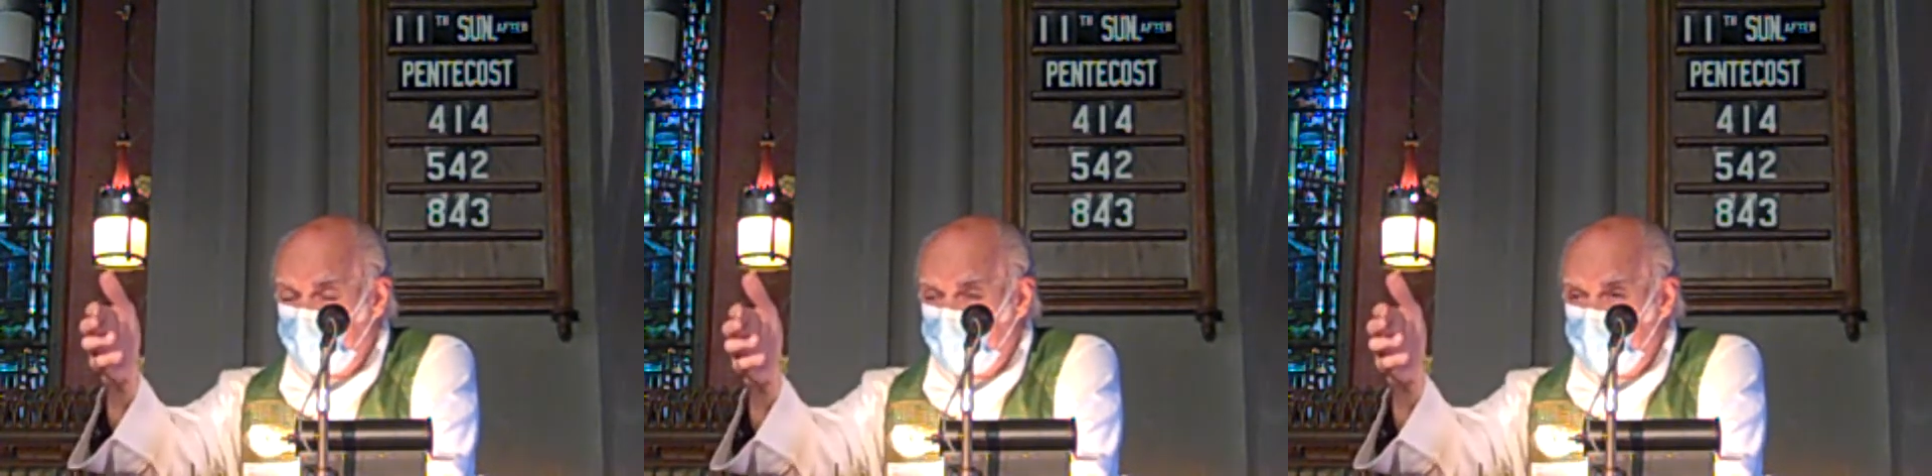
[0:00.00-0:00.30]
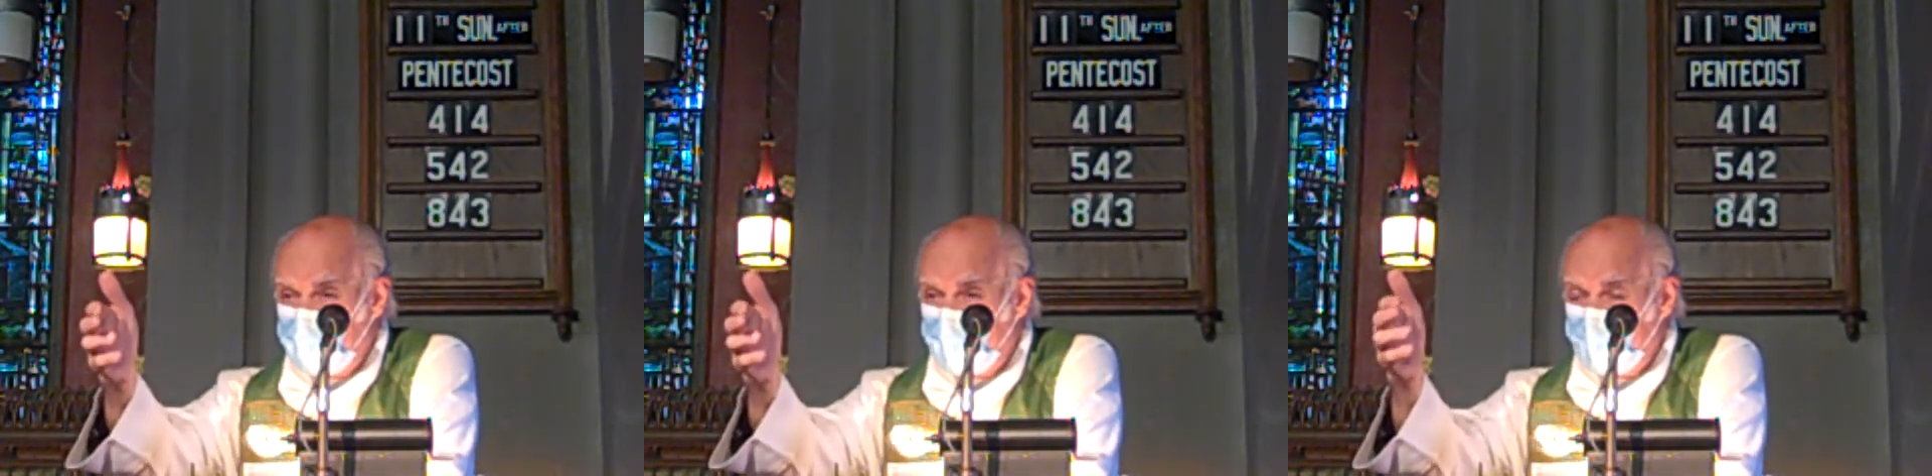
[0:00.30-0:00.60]

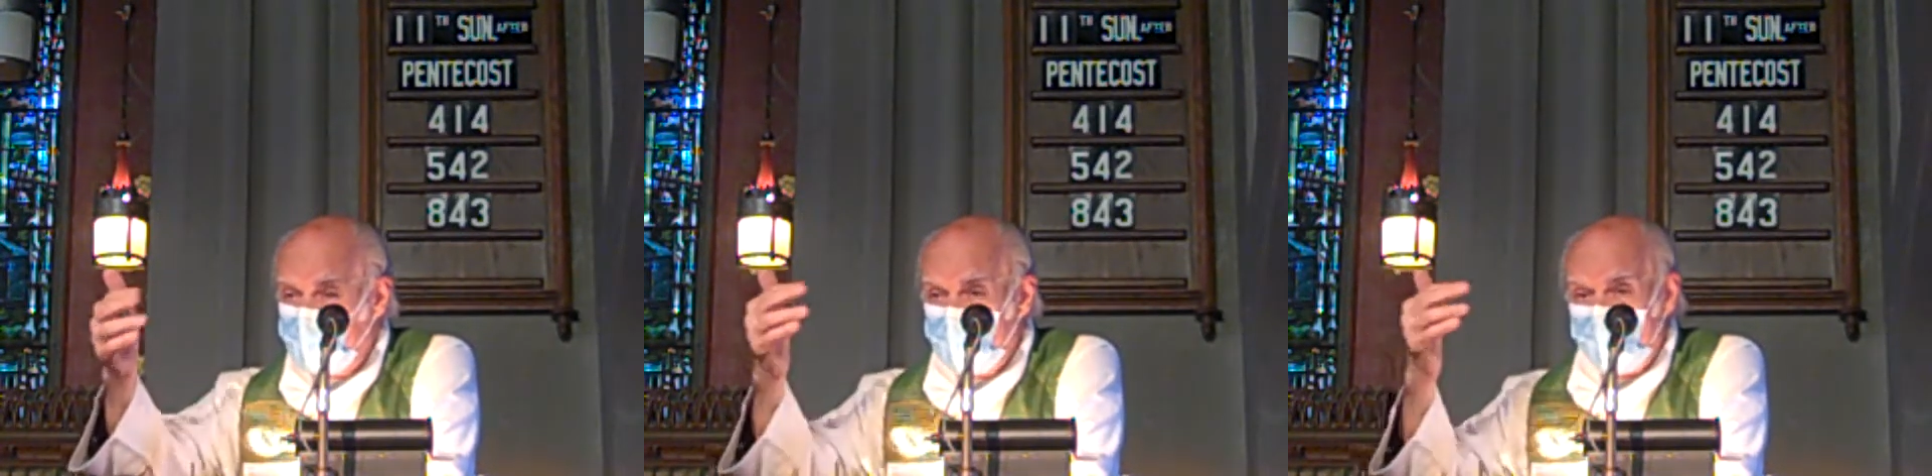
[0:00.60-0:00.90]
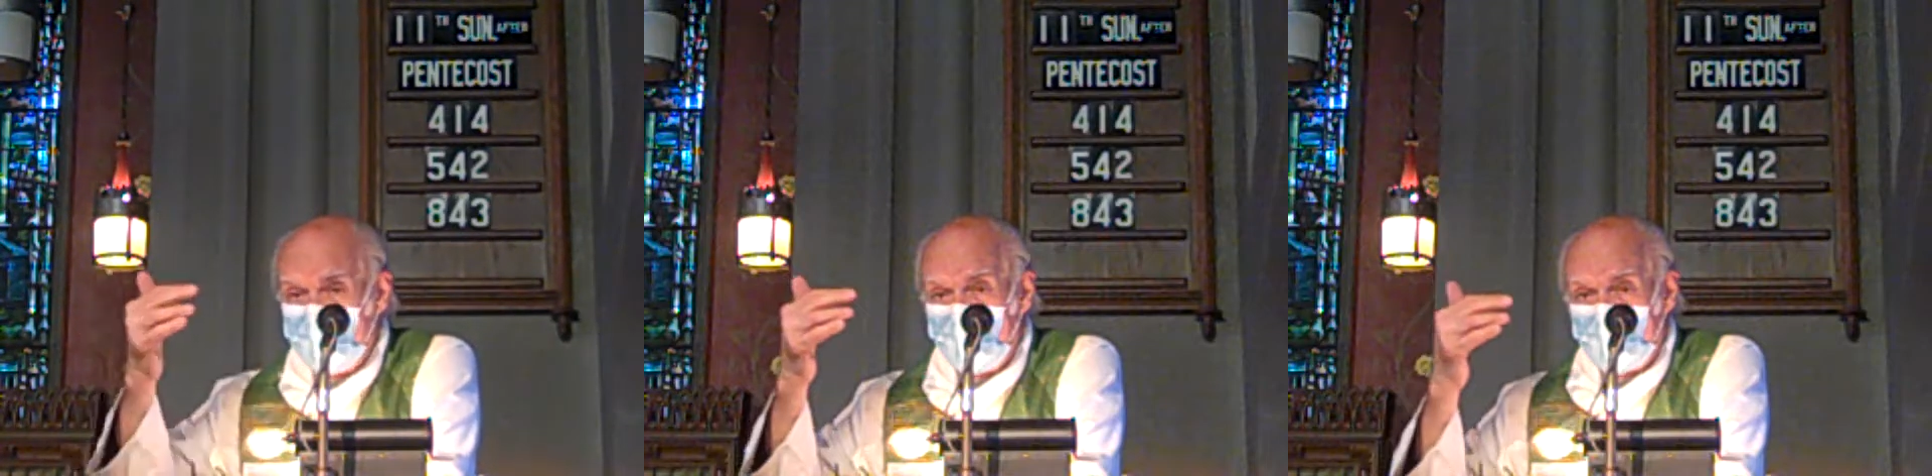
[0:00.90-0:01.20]
you,
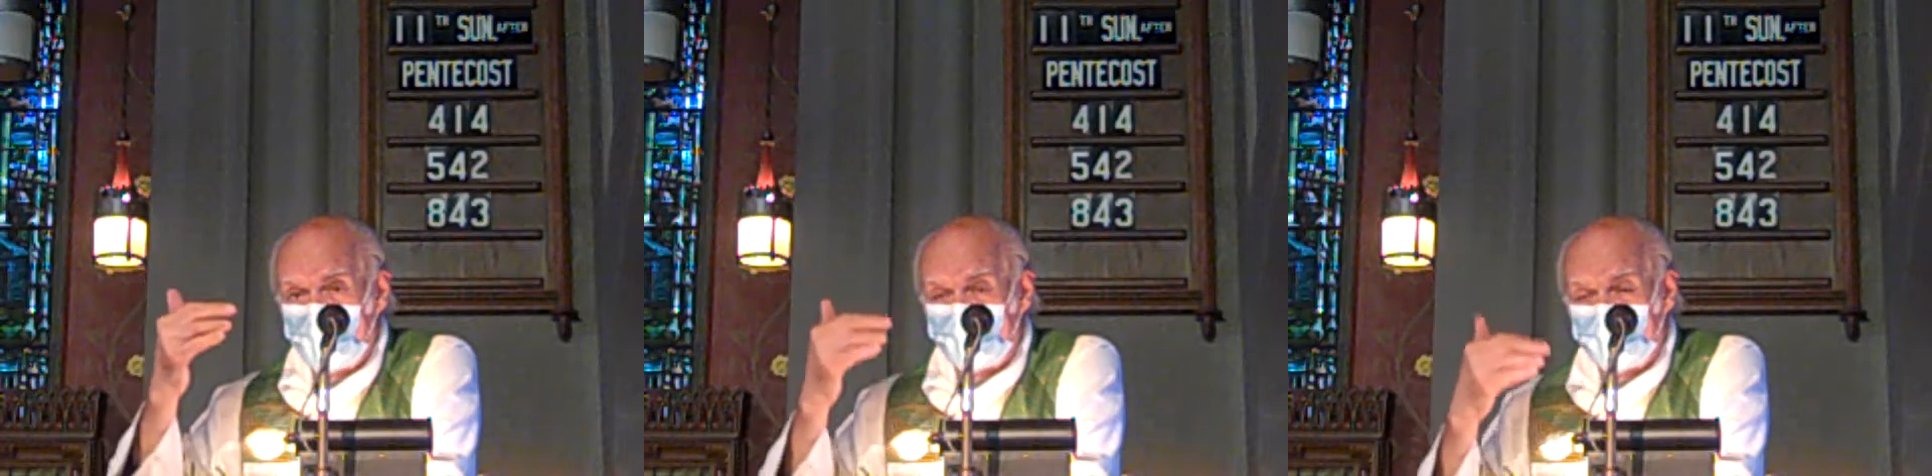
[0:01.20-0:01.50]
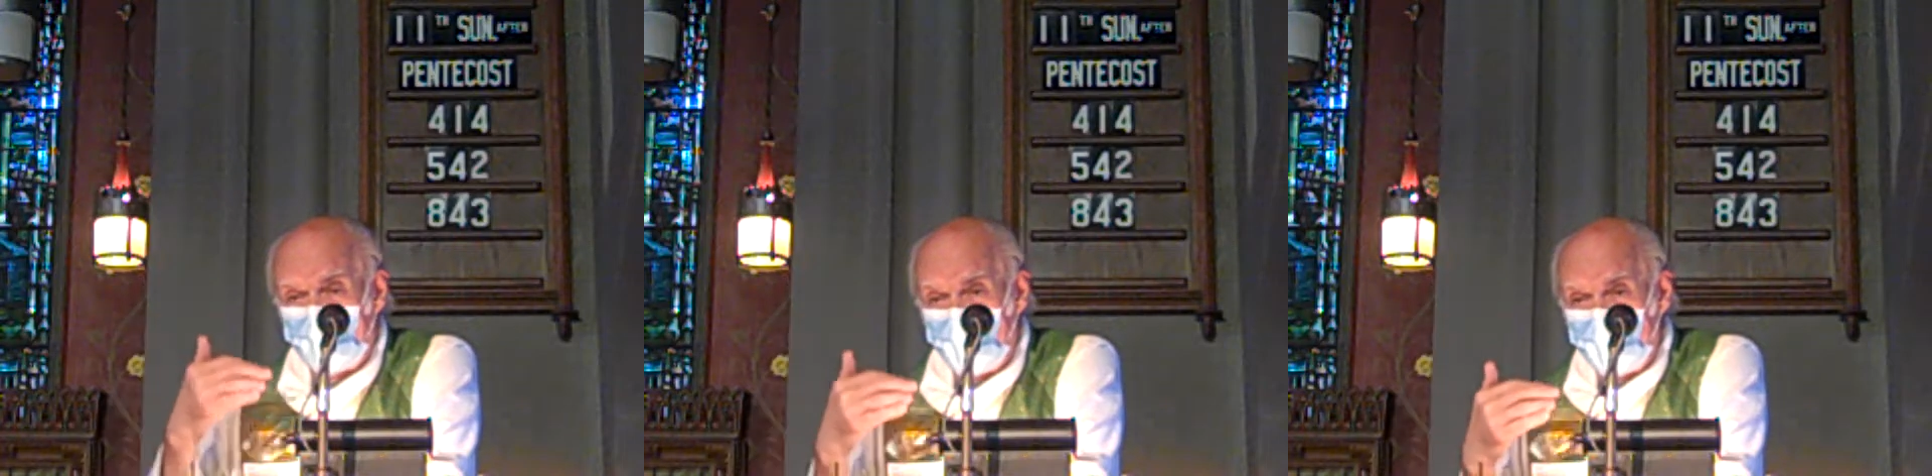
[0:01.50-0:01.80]

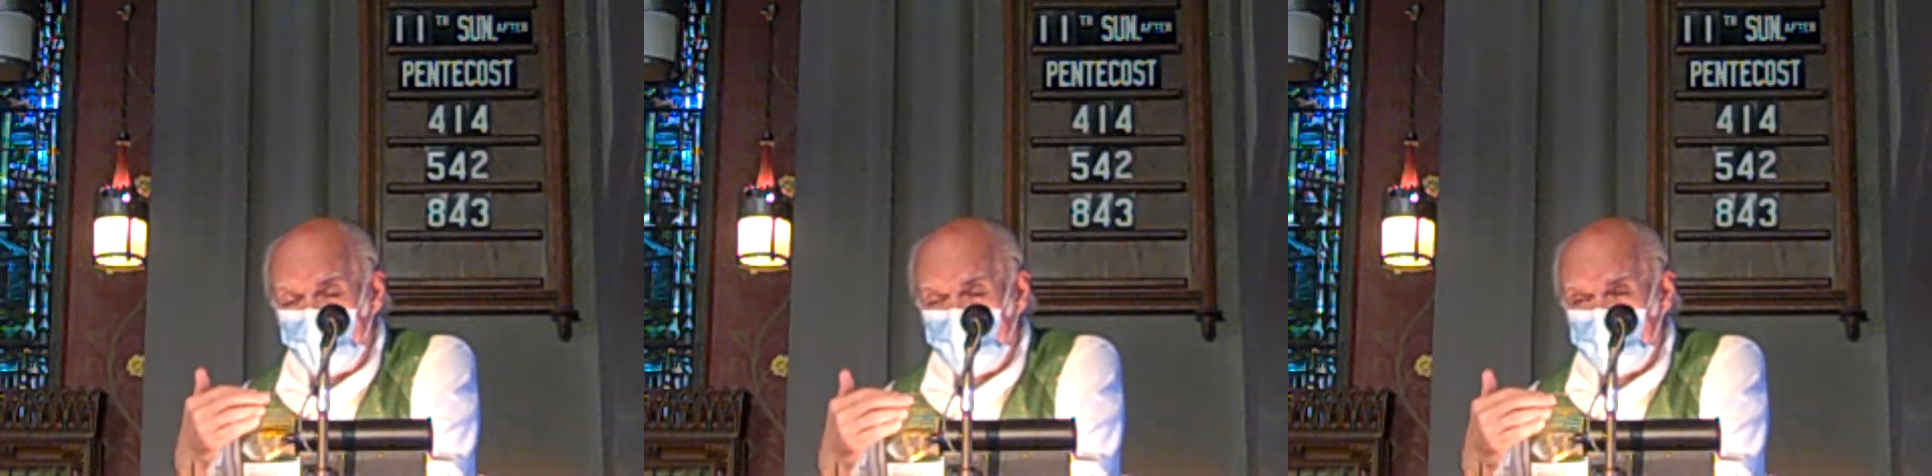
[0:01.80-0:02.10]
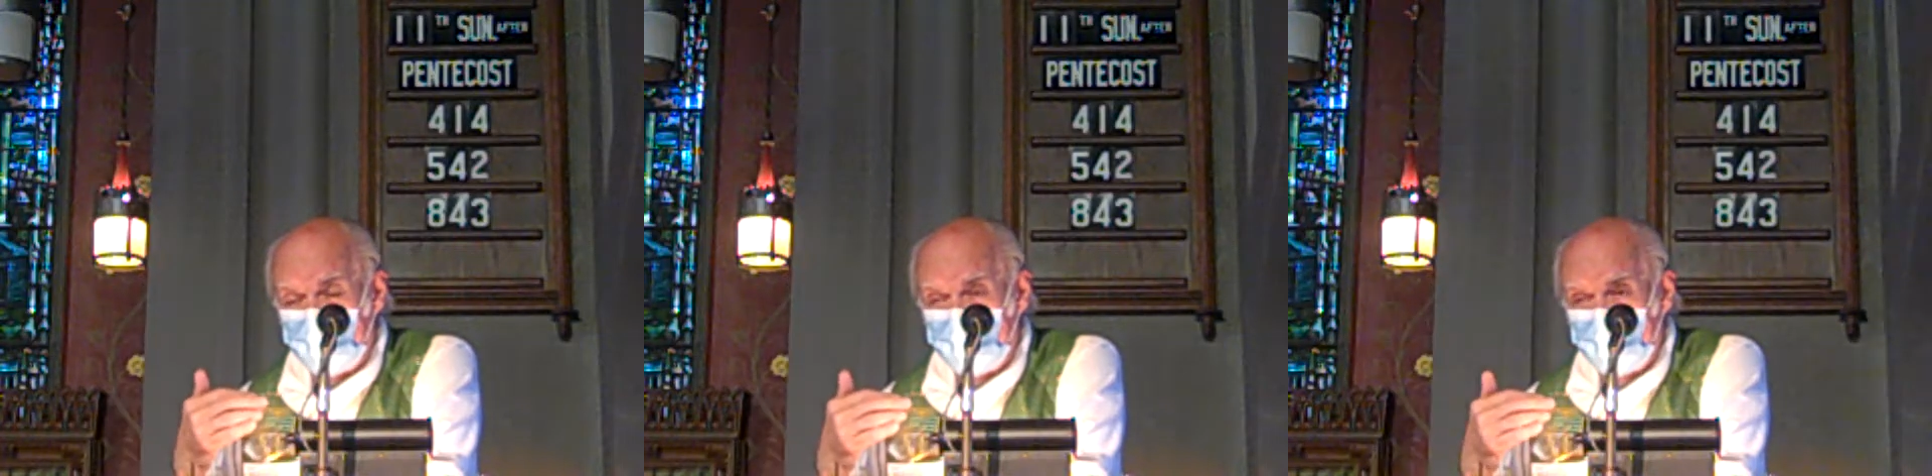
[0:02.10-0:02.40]
to
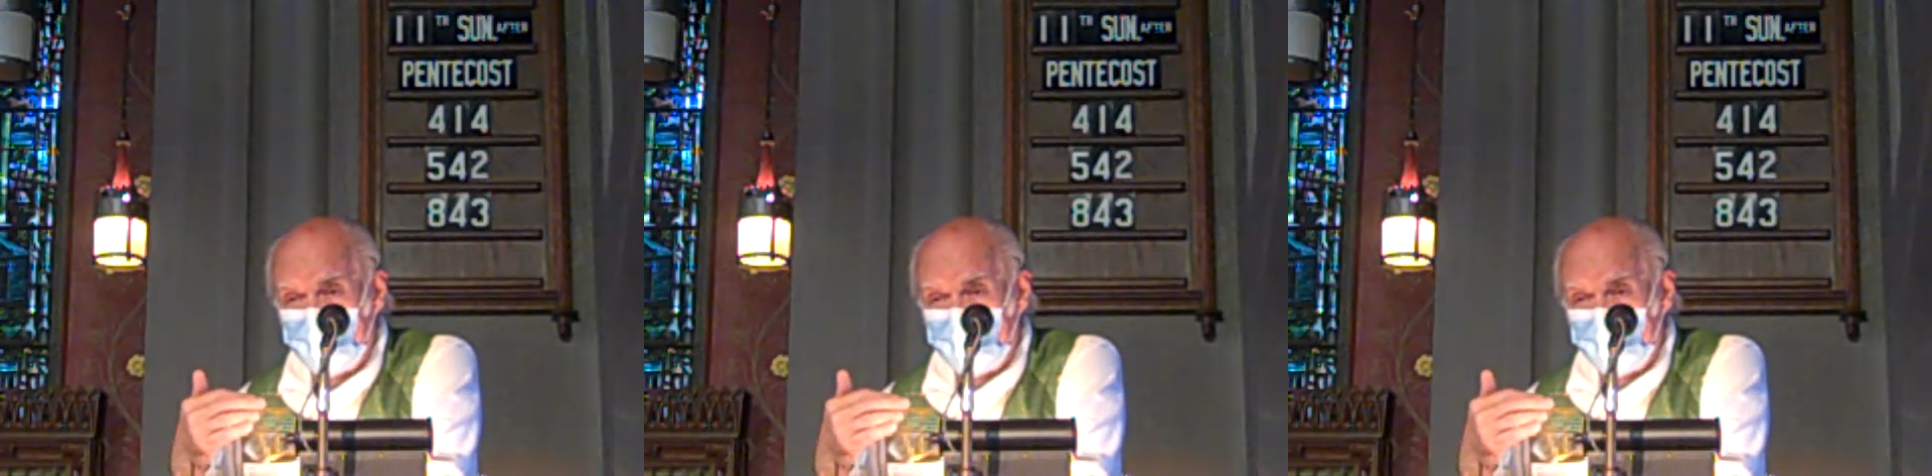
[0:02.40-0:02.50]
me,